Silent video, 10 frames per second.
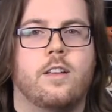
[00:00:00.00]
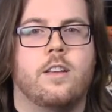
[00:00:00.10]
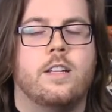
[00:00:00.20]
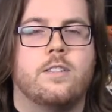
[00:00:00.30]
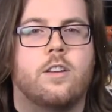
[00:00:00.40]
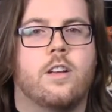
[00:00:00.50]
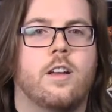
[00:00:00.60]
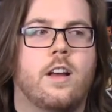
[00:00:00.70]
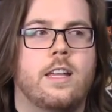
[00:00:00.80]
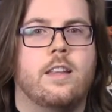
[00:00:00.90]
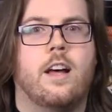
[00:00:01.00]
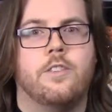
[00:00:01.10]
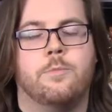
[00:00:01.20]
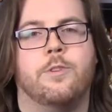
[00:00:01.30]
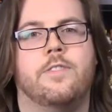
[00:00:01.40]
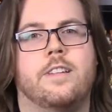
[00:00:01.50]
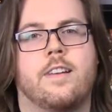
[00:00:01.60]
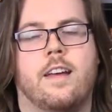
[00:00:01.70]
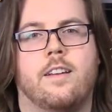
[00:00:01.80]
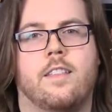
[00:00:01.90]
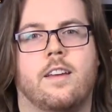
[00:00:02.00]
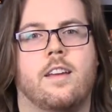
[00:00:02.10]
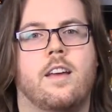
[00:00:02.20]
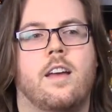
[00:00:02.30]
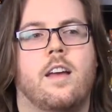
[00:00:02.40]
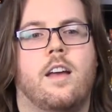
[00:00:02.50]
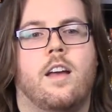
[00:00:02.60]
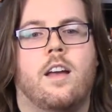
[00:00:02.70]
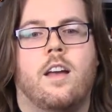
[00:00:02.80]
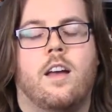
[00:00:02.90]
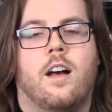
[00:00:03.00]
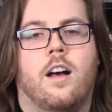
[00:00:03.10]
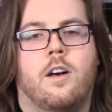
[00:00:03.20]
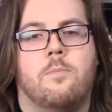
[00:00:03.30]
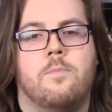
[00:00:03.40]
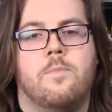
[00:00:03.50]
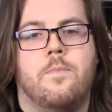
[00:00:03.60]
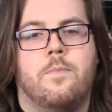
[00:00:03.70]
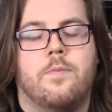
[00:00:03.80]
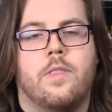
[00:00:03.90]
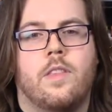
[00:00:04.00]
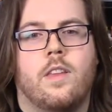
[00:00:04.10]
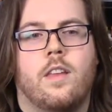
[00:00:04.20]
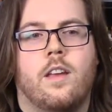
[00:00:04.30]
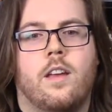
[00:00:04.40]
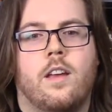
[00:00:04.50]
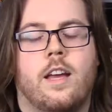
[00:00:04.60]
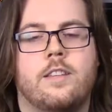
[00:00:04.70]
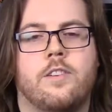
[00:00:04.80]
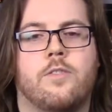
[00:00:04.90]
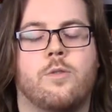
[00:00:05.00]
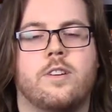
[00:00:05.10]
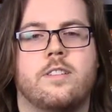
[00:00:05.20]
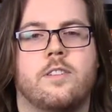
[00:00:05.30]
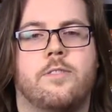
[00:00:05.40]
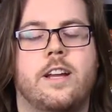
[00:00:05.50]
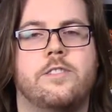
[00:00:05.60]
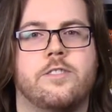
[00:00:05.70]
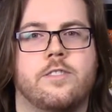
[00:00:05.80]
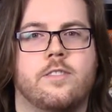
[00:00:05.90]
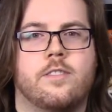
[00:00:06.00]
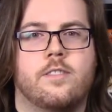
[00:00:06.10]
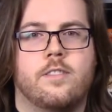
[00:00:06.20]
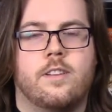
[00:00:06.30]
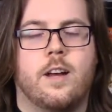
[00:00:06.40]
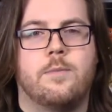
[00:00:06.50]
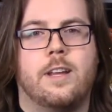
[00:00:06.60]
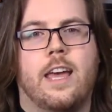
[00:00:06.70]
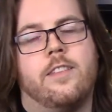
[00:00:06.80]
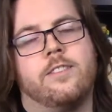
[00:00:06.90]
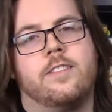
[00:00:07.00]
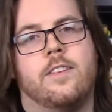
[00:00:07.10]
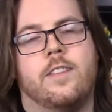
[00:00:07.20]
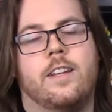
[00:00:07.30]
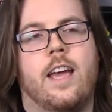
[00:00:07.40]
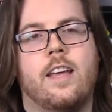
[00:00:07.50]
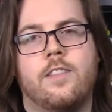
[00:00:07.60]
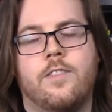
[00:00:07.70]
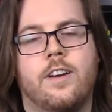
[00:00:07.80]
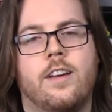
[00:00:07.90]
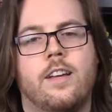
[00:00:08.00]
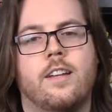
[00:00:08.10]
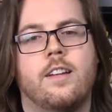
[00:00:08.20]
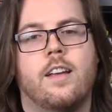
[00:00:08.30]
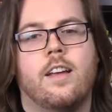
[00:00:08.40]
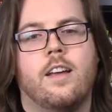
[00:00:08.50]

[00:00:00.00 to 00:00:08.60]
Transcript: is a, in other movies kind of thing. Um, and so of course the Rangers come together and save the day at the very end.